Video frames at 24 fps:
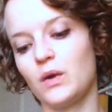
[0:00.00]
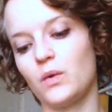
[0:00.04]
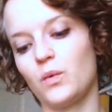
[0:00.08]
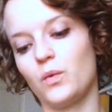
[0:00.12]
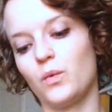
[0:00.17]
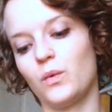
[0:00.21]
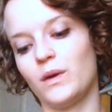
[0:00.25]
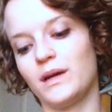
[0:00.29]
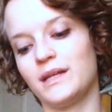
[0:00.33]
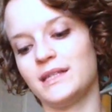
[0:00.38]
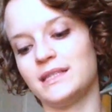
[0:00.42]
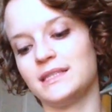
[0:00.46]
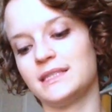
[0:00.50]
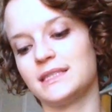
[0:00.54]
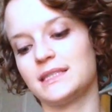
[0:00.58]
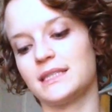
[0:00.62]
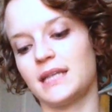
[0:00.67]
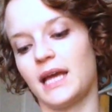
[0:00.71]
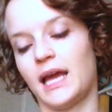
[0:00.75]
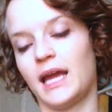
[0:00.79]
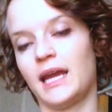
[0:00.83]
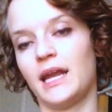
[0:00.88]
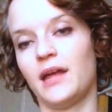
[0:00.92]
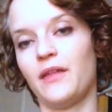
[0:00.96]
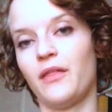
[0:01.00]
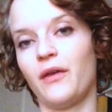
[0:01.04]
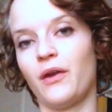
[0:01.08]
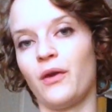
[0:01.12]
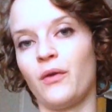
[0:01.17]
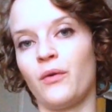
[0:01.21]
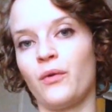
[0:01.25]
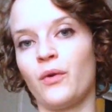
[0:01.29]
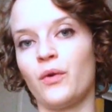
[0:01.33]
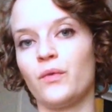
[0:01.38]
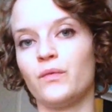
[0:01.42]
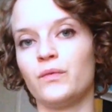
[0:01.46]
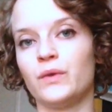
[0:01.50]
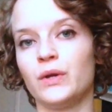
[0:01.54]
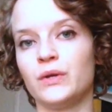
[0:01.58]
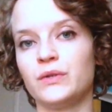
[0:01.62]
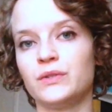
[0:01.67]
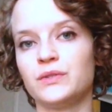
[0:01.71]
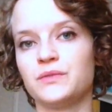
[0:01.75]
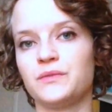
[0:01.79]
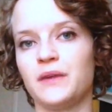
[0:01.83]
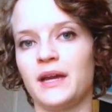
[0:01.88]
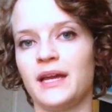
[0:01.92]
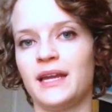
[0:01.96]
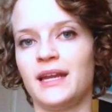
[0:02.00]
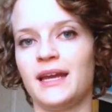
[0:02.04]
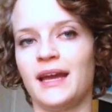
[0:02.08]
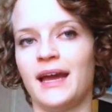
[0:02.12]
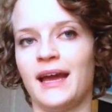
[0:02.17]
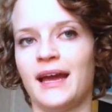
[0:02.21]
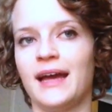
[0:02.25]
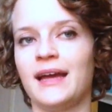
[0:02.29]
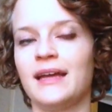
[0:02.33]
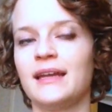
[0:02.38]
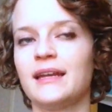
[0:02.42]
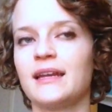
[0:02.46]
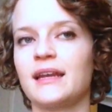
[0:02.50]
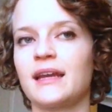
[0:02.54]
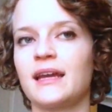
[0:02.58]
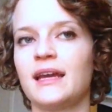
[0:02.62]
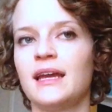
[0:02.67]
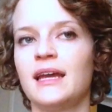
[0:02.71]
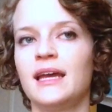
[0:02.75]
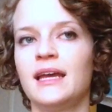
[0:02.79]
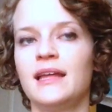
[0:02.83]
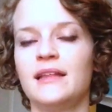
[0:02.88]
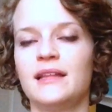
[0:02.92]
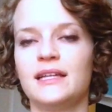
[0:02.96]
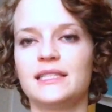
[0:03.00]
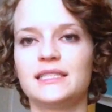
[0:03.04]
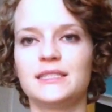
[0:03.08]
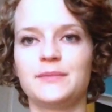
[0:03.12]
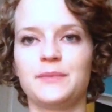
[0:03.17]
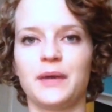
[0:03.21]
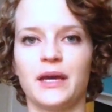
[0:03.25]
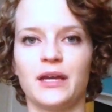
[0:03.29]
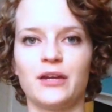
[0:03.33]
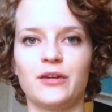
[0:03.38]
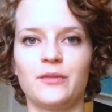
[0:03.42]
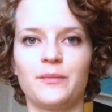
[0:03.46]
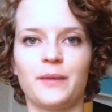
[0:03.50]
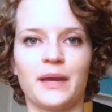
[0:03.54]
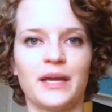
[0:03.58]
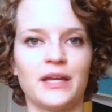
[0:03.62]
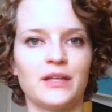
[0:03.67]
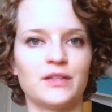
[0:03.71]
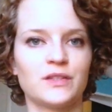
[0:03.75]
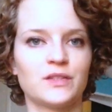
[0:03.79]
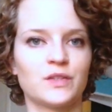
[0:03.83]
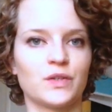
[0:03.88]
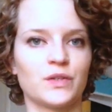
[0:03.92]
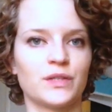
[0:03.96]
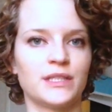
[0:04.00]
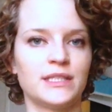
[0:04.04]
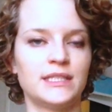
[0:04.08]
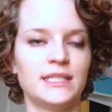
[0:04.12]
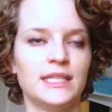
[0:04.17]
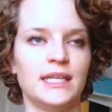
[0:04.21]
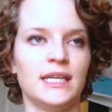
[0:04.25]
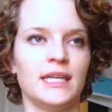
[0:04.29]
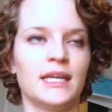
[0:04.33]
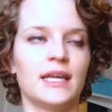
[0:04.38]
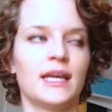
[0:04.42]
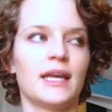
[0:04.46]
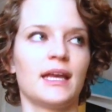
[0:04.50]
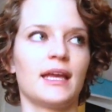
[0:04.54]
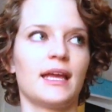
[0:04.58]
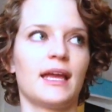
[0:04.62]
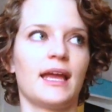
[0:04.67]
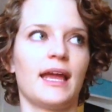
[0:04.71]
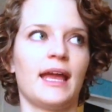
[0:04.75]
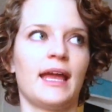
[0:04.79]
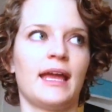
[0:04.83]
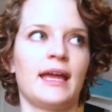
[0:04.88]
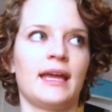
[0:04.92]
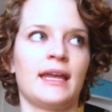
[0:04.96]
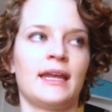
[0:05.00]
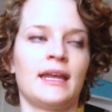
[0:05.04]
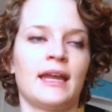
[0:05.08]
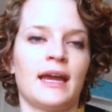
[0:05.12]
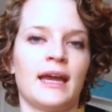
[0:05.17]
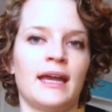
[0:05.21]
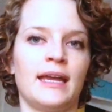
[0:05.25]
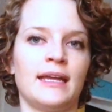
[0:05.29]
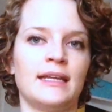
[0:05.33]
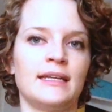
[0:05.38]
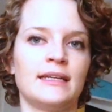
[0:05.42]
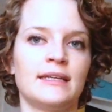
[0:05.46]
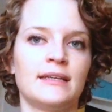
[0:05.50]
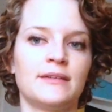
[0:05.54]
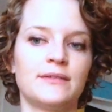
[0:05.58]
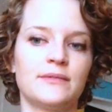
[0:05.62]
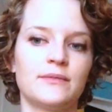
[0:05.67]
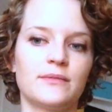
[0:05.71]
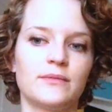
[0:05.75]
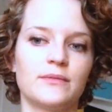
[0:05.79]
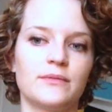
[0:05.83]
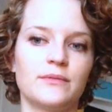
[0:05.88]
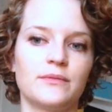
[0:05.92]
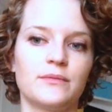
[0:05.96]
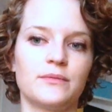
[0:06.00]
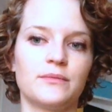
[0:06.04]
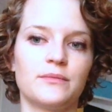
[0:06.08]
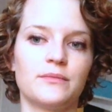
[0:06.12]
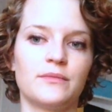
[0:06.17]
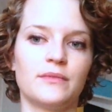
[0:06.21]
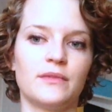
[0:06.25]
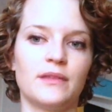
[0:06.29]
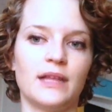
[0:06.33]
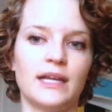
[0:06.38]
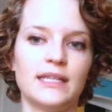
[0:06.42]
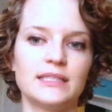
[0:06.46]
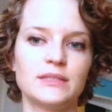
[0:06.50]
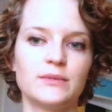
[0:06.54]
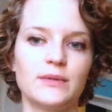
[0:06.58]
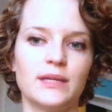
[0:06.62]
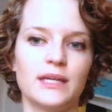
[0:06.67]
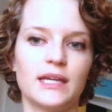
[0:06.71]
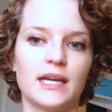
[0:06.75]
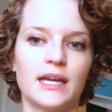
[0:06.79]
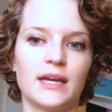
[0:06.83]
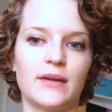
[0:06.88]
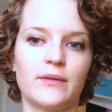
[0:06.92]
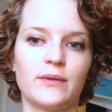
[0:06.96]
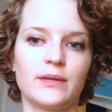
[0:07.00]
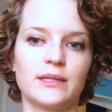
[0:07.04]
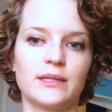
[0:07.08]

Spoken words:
was another rose red hat. It's a pattern by Isolde Teague, and last week I